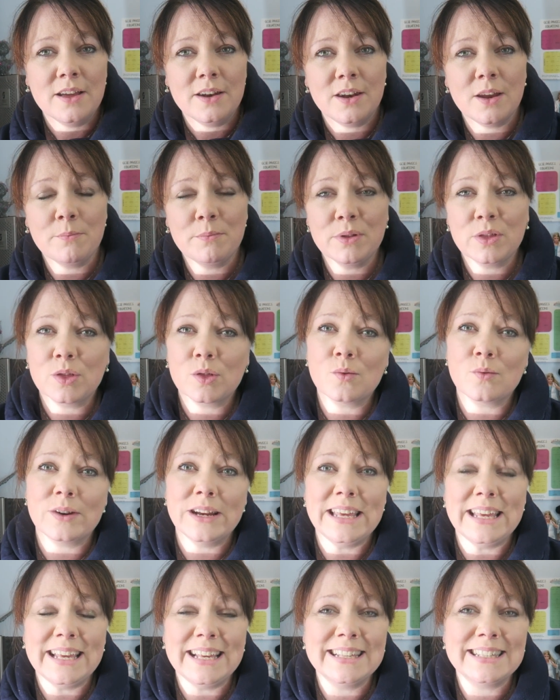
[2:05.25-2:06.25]
number
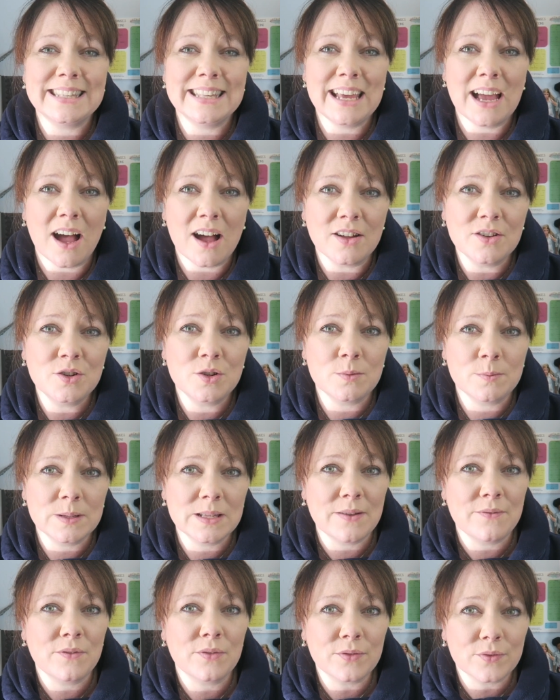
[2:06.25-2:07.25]
three is the
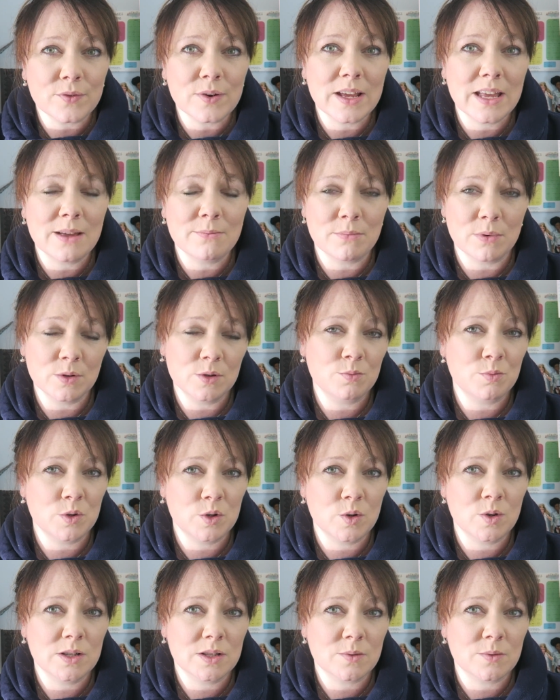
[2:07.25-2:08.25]
100% free multiple
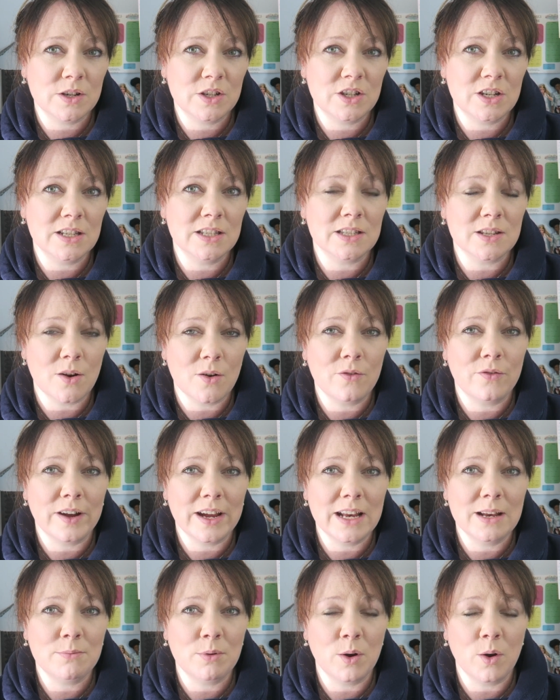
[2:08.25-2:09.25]
choice questions that are
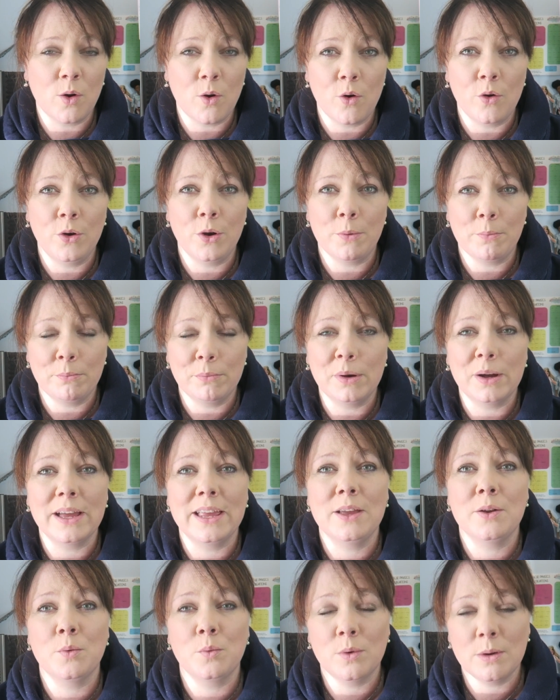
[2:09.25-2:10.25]
available on
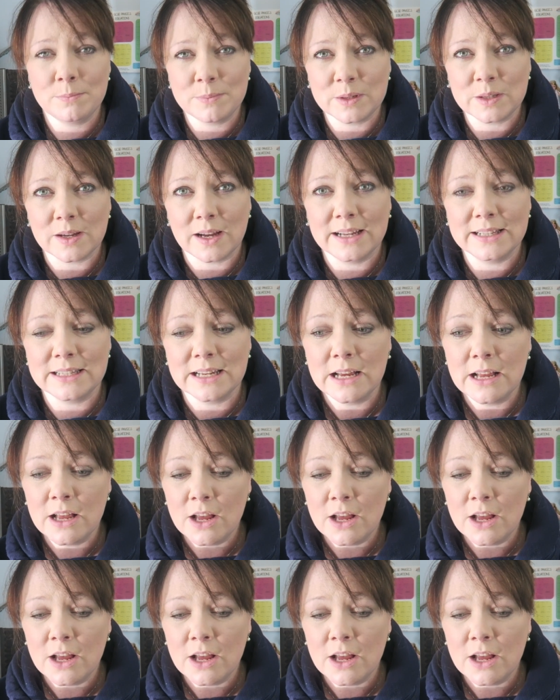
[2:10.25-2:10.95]
my website.